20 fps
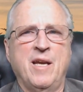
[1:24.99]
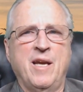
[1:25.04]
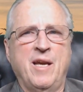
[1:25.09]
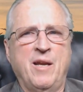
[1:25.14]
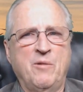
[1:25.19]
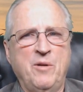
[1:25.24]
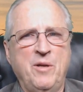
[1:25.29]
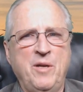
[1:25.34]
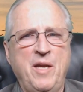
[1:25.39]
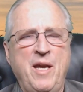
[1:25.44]

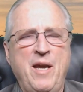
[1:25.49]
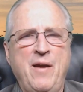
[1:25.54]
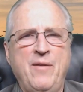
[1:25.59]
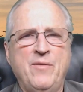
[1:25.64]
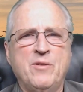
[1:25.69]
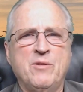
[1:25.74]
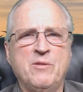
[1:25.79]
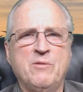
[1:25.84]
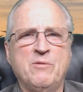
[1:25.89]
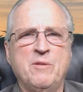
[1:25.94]
And we
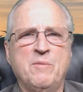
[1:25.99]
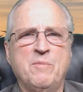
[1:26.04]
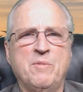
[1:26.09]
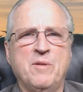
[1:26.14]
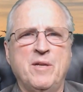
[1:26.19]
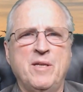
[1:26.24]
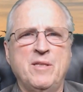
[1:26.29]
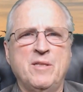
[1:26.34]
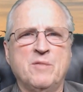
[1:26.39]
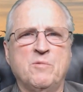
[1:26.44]
have to
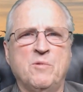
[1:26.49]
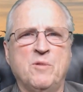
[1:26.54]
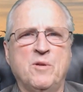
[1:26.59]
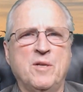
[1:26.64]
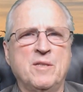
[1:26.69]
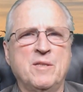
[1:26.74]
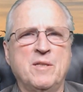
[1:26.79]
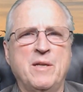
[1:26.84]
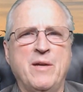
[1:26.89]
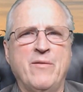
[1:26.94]
replace
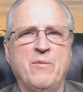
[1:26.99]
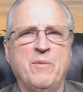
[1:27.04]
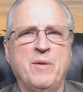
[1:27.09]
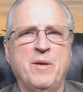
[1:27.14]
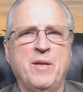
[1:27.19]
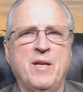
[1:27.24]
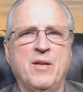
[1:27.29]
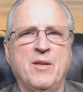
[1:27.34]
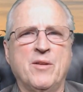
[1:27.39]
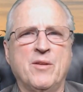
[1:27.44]
one
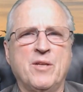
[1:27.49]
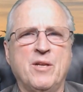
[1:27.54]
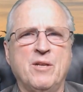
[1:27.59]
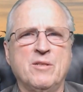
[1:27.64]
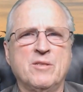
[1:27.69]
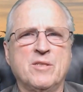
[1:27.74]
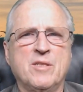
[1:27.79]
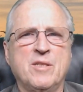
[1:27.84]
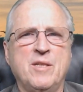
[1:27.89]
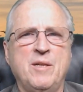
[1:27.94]
government
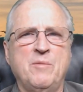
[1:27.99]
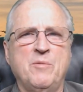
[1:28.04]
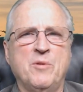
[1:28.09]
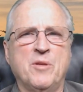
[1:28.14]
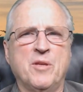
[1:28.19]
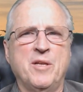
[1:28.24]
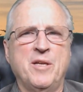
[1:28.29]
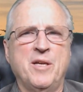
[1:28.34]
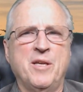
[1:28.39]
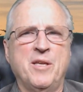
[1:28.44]
healthcare scheme
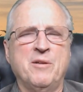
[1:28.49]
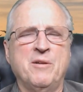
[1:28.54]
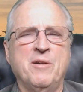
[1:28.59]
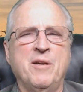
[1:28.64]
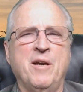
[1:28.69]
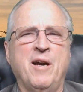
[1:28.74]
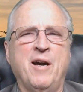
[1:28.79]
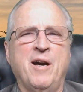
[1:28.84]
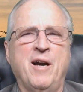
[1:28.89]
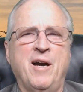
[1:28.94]
with
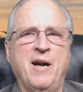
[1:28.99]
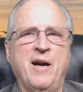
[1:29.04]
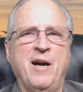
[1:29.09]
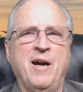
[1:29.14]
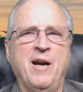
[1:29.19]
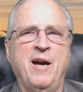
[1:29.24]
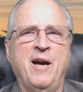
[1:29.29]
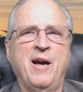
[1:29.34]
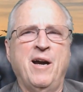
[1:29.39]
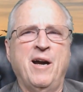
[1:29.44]
another.
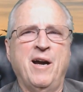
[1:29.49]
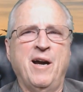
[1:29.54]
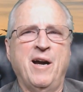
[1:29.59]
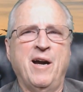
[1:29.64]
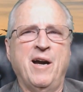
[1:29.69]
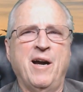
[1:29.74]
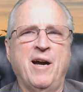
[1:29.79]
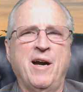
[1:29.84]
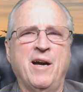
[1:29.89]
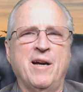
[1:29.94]
Ha
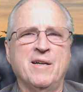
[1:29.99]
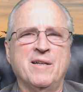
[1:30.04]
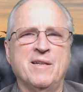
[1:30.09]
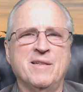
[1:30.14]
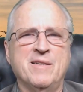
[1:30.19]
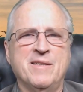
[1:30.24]
ha.